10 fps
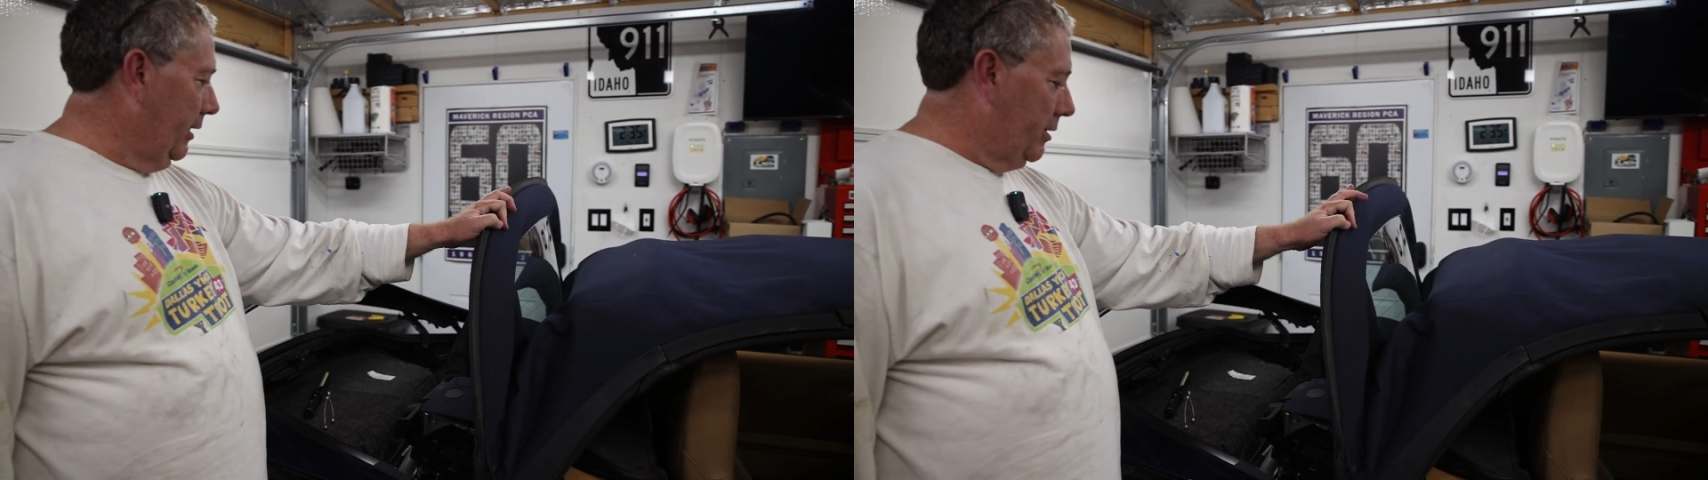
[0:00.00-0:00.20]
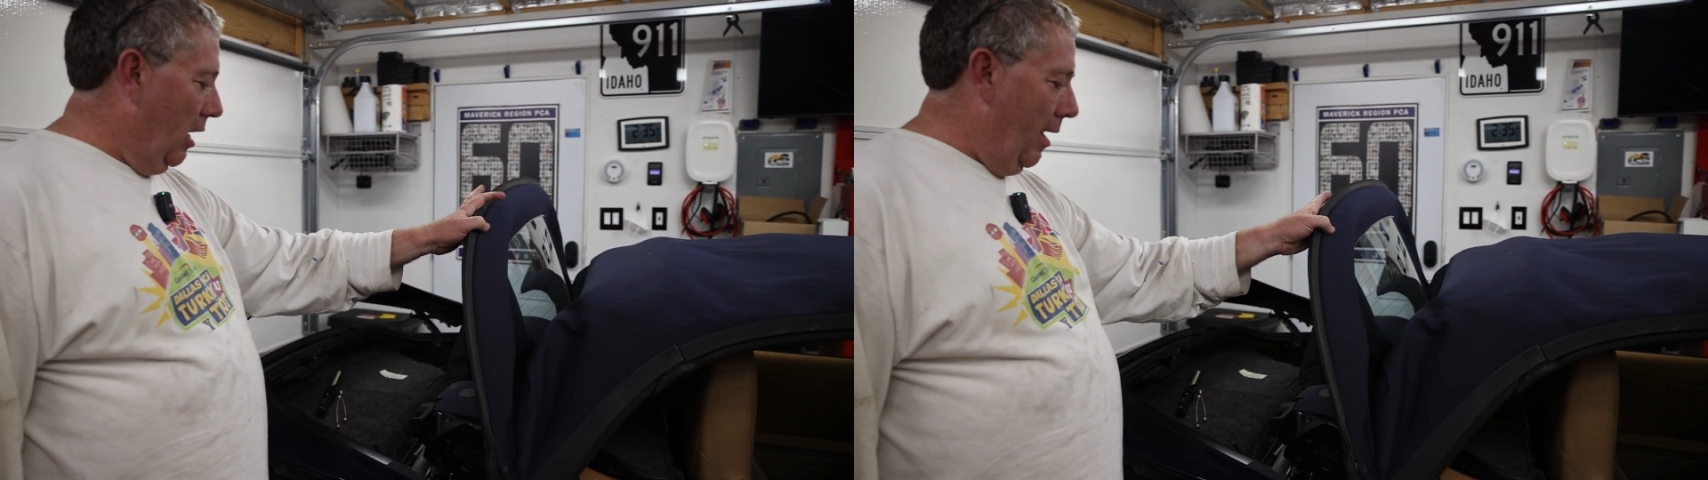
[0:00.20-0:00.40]

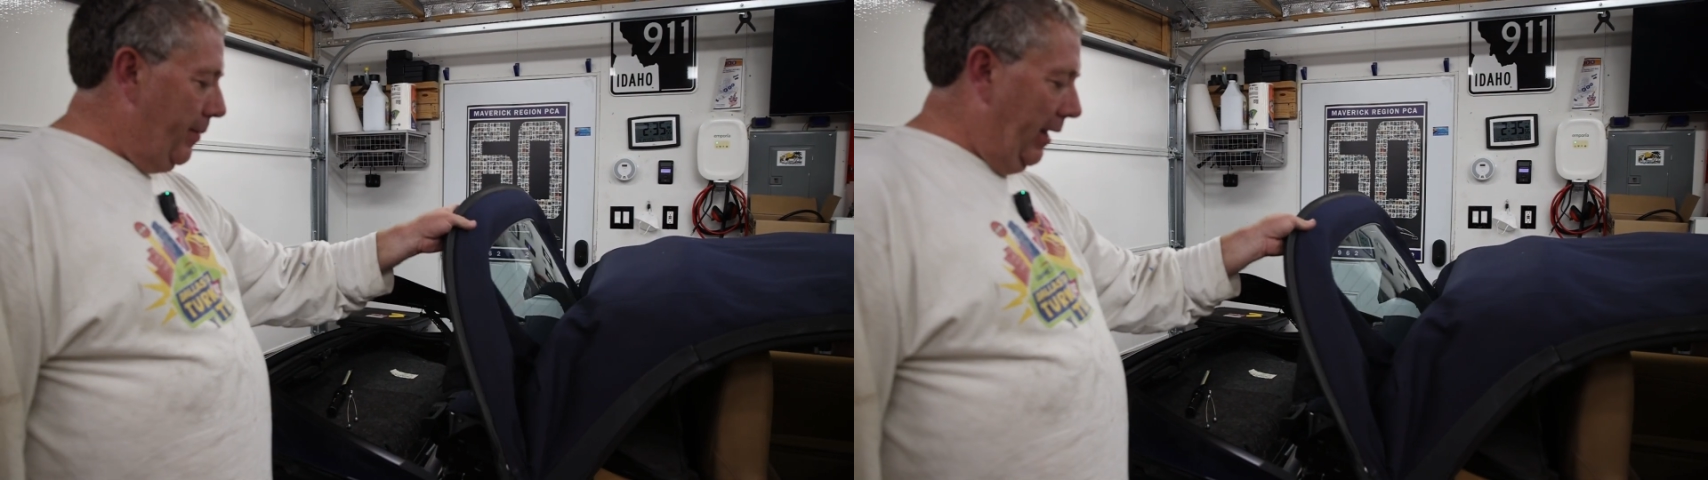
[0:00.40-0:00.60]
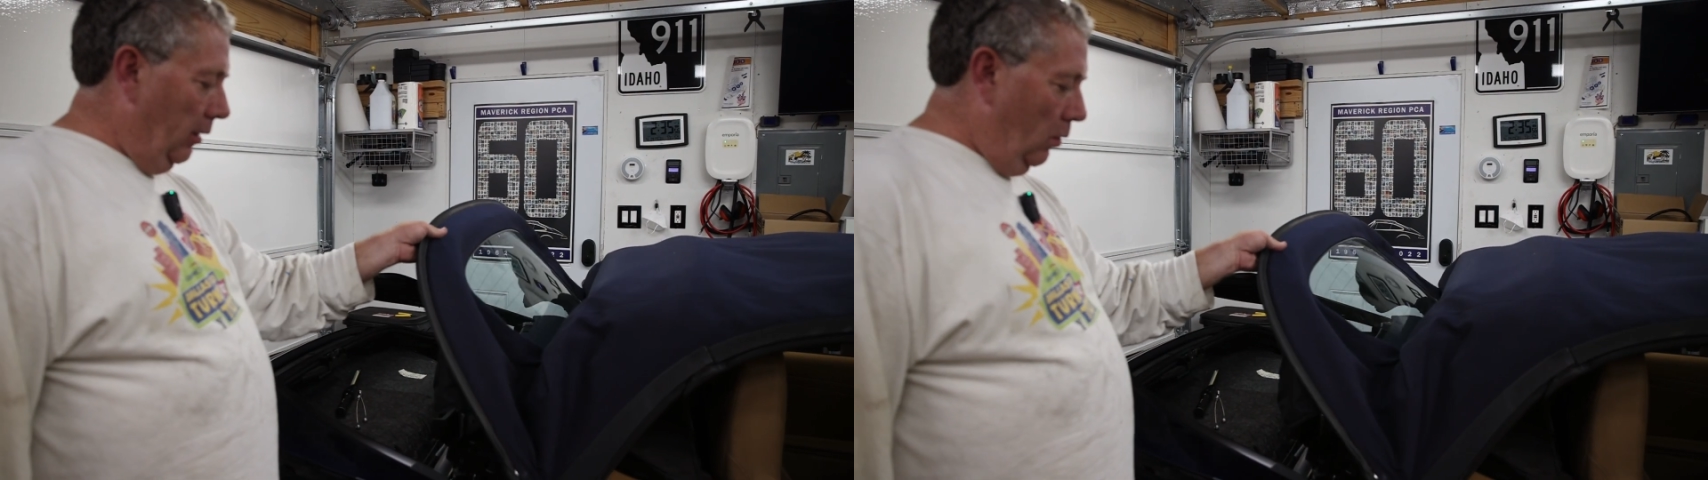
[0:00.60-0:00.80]

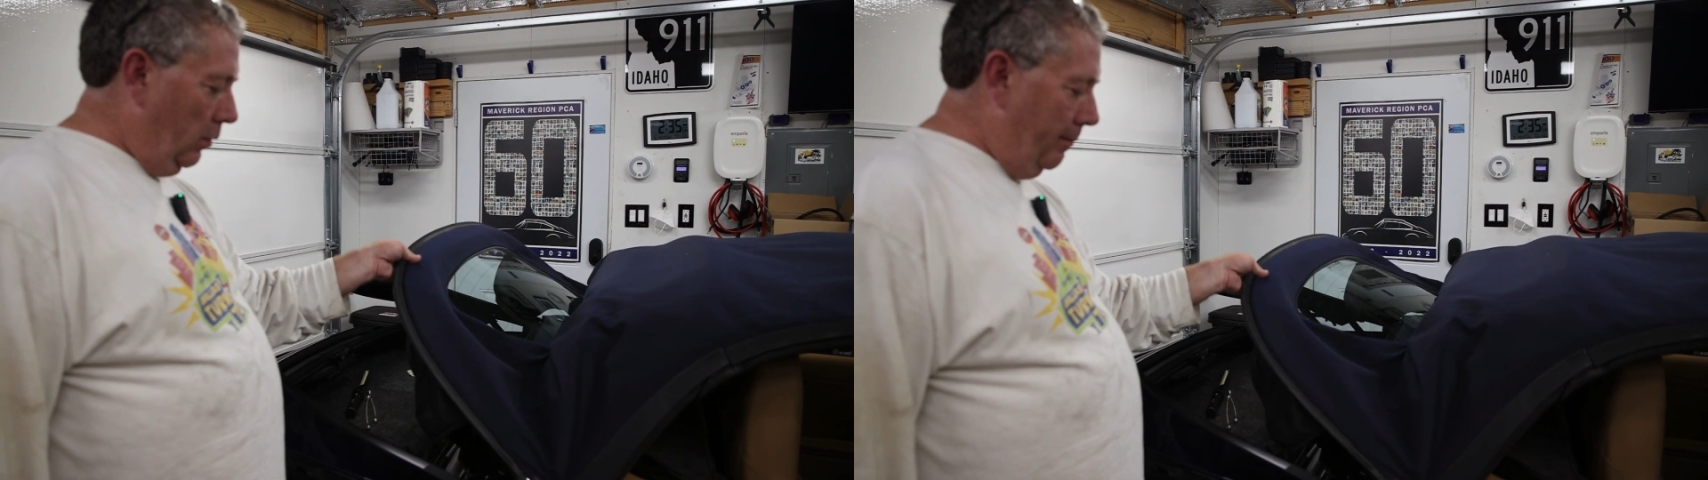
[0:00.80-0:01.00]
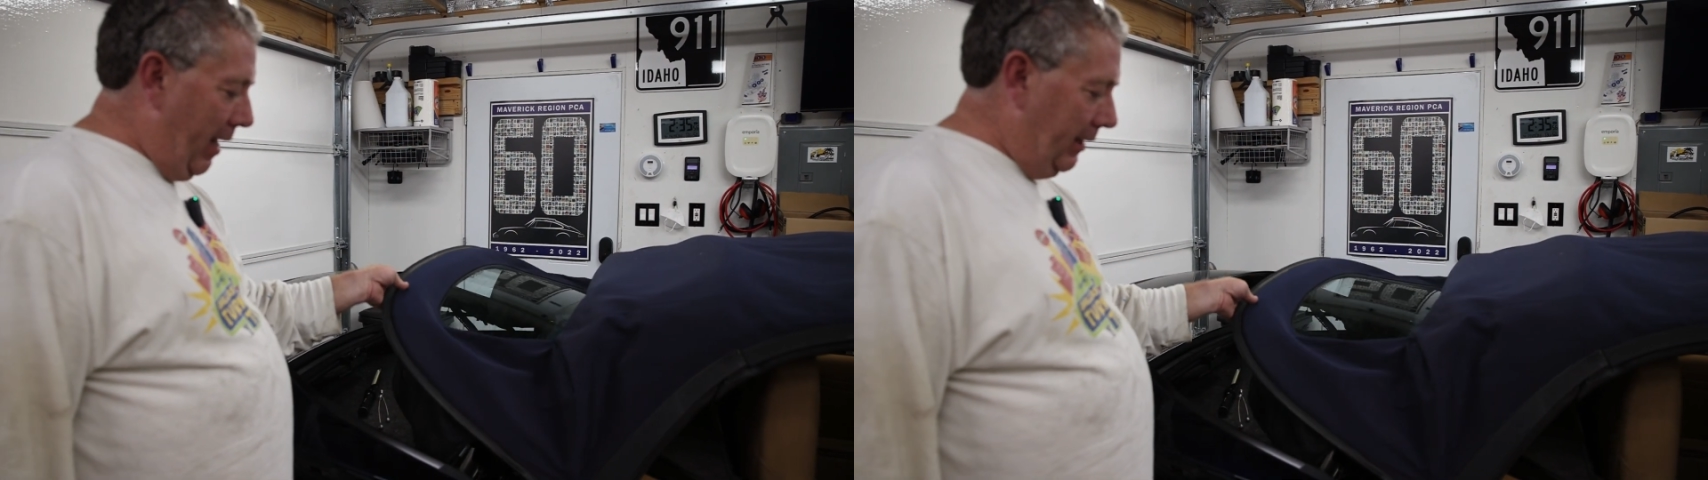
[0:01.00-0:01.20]
top and
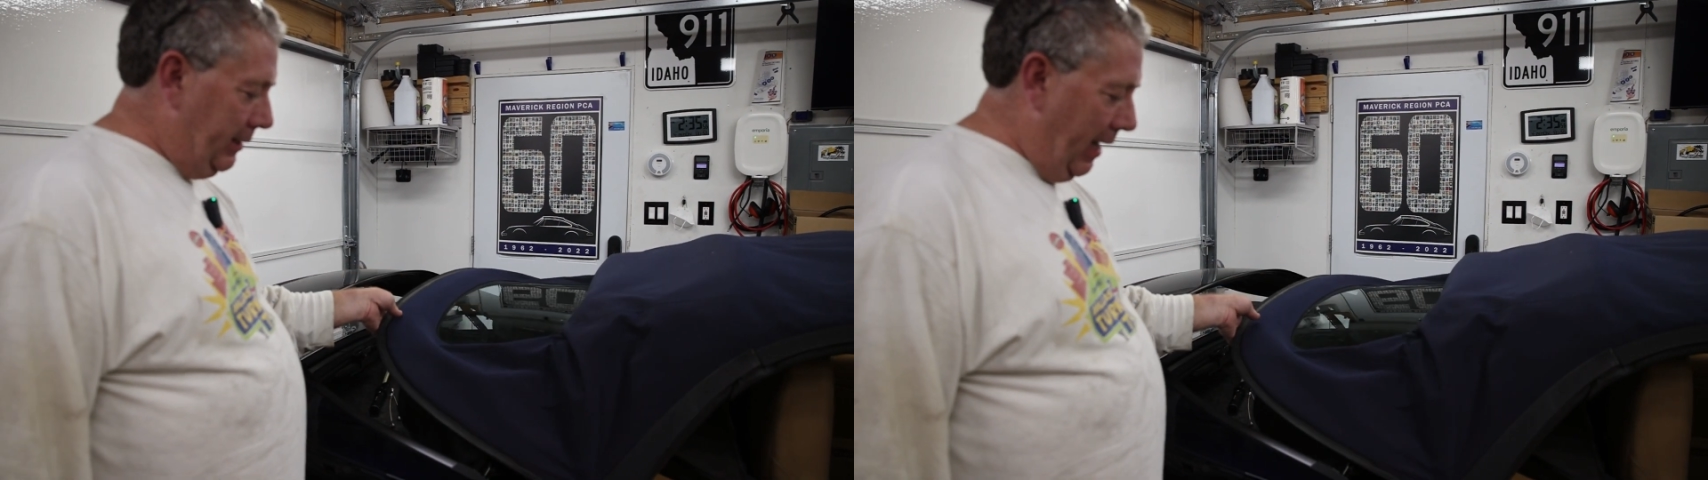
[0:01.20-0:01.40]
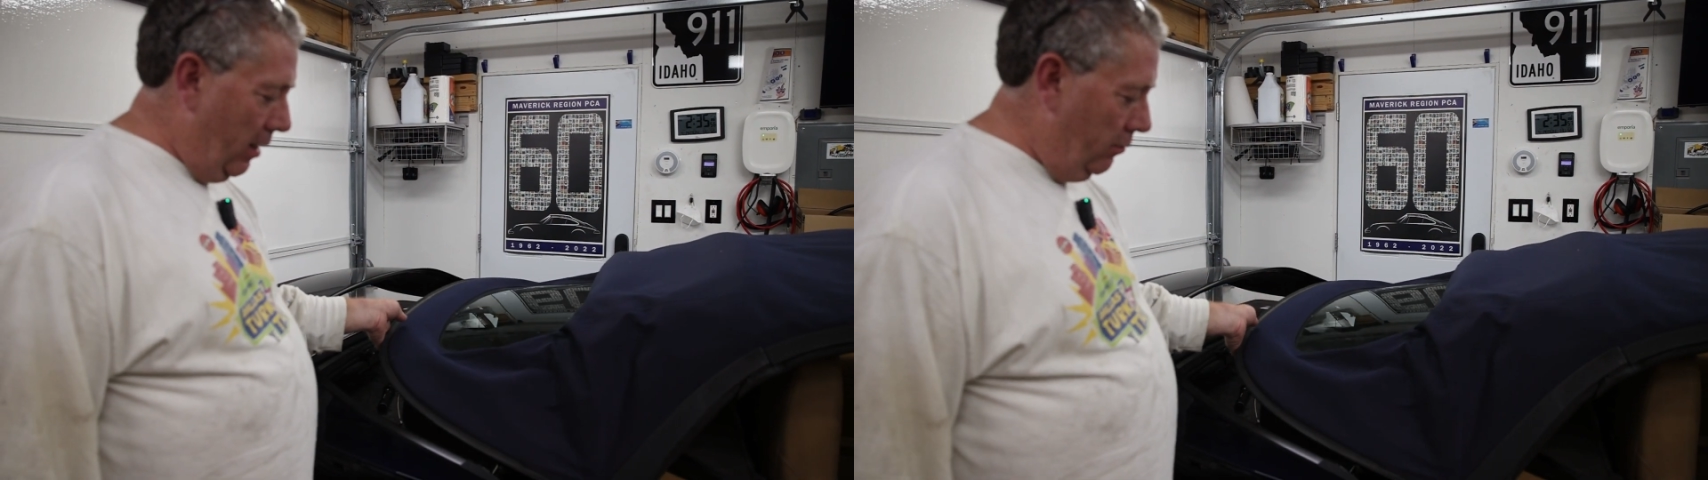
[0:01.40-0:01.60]
lower it back
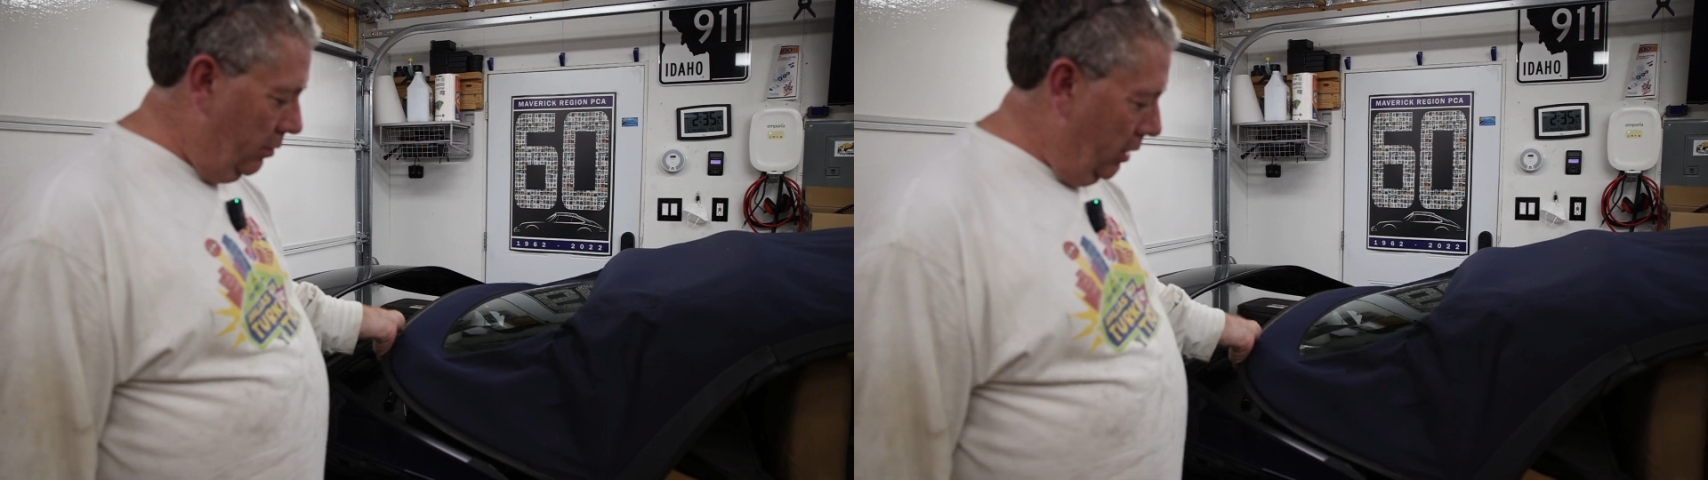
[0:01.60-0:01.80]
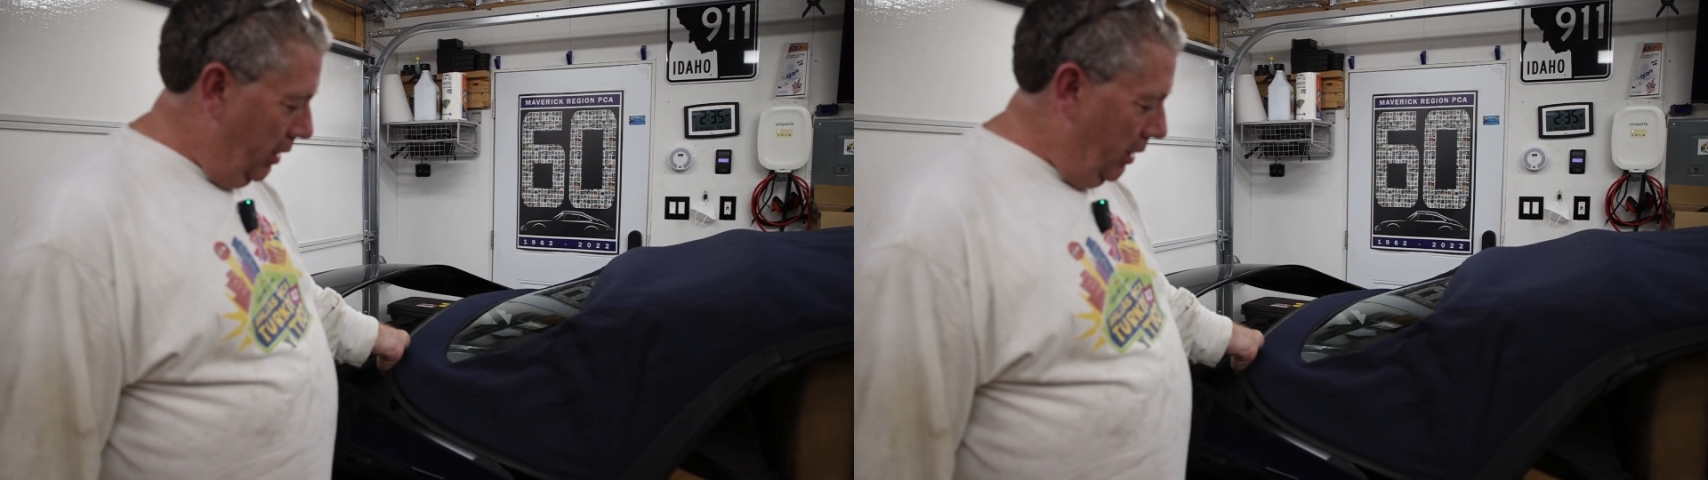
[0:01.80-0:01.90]
down